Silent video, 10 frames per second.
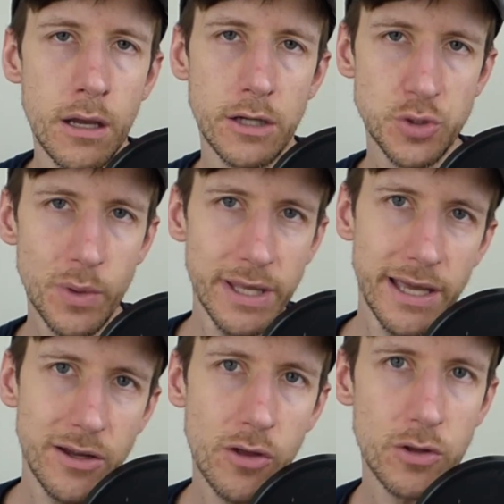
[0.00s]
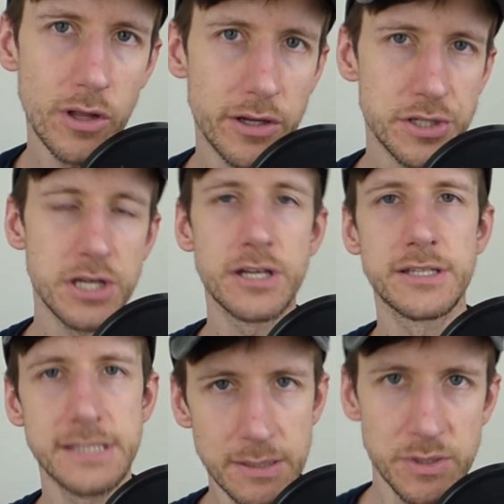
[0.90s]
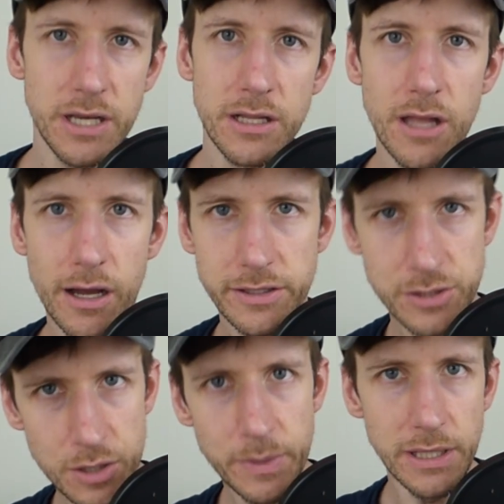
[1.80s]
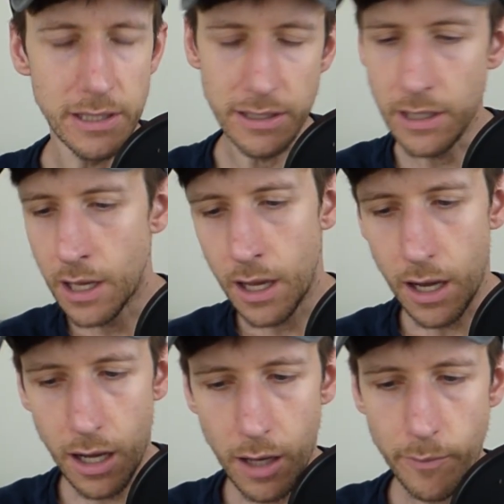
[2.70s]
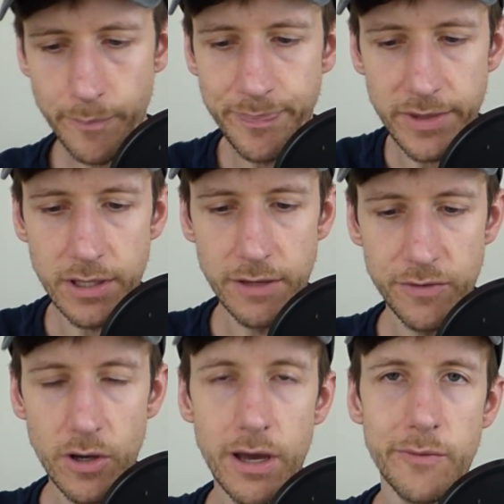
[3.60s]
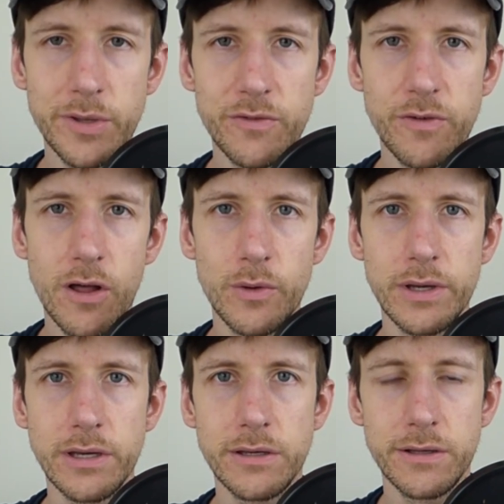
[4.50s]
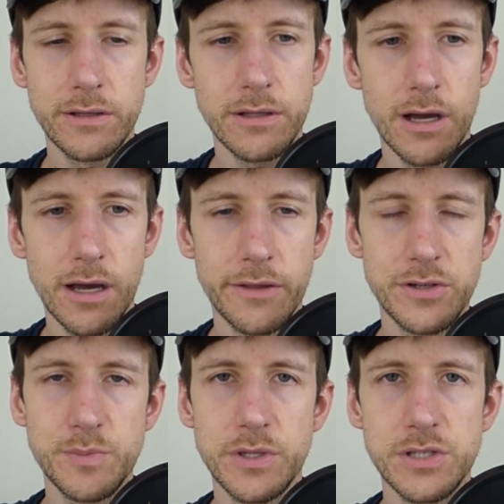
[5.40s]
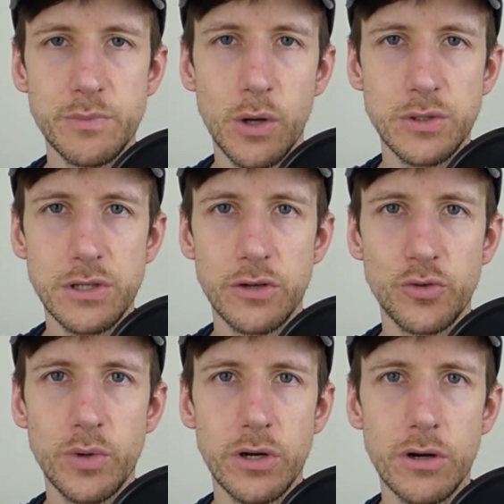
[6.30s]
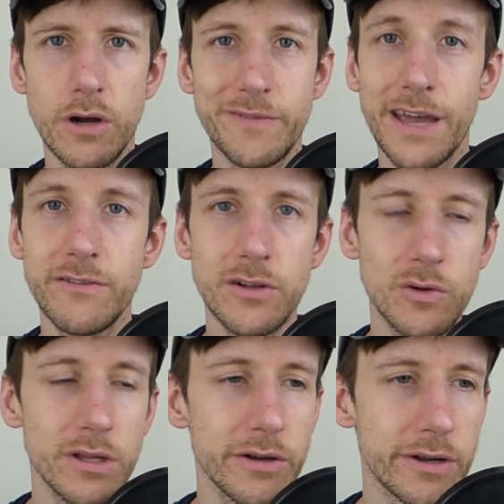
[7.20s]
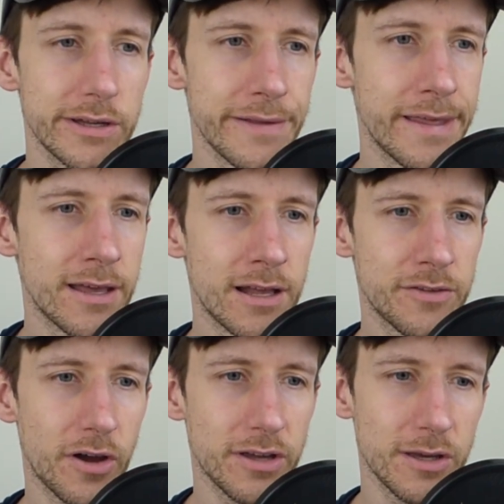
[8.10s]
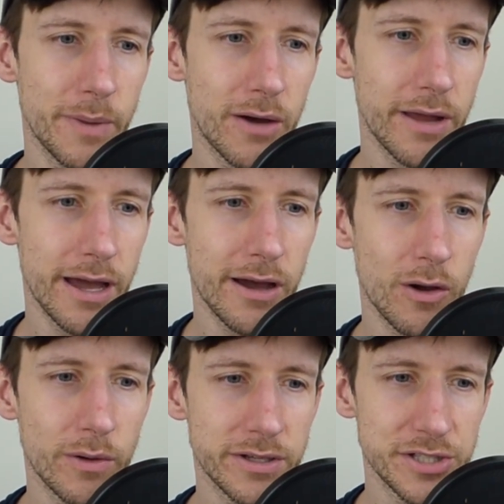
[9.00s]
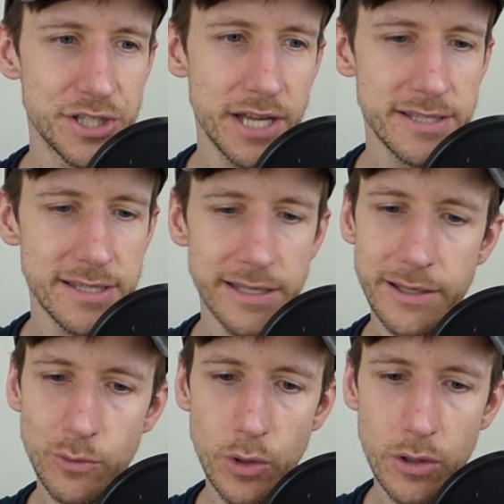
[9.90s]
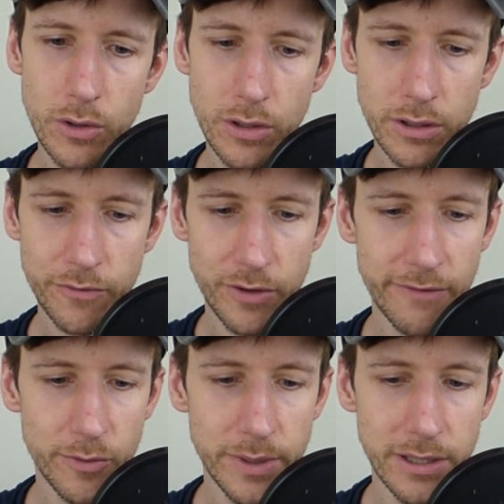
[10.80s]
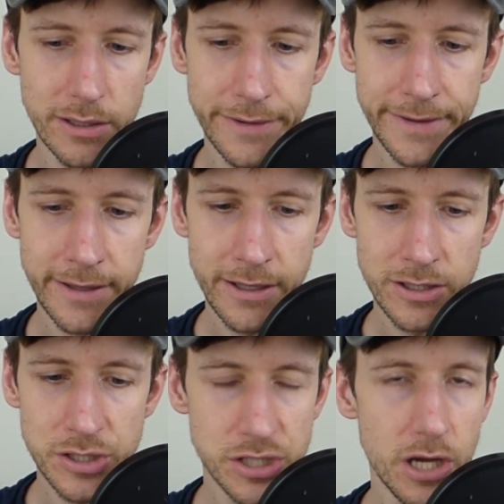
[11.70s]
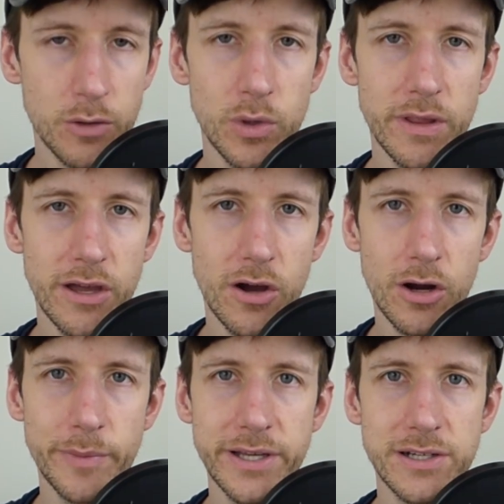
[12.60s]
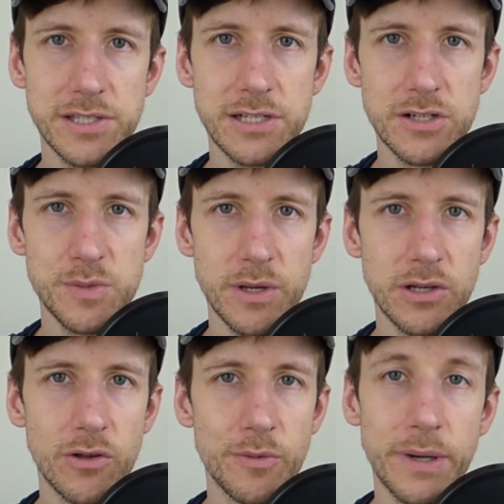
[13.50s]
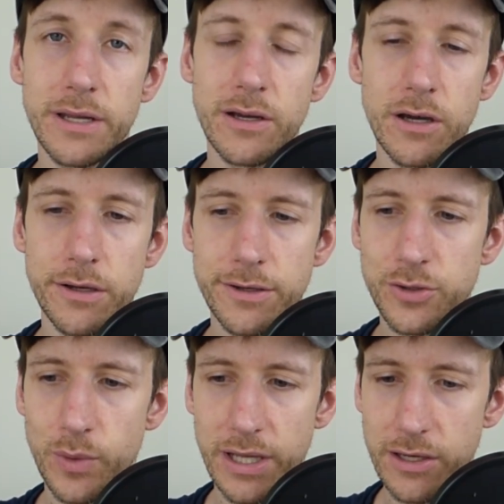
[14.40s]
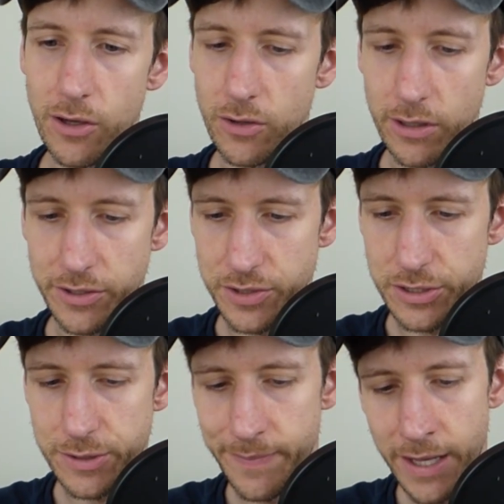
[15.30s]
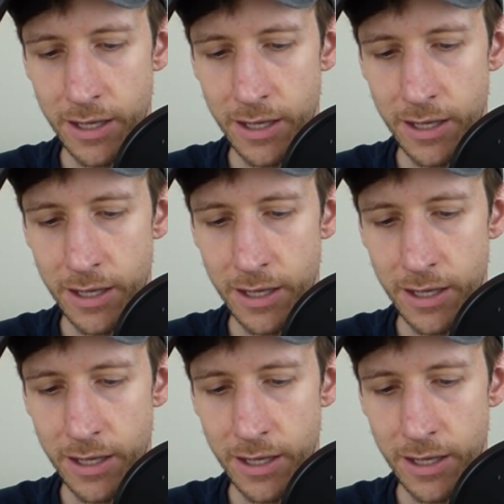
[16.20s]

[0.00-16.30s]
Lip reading: A $28 lunch seems like a lot to me. If y'all have been following, there's been some posts on Twitter of Kevin O'Leary talking about how Gen Z will forever be stuck where they are because they're spending all their money on $28 lunches.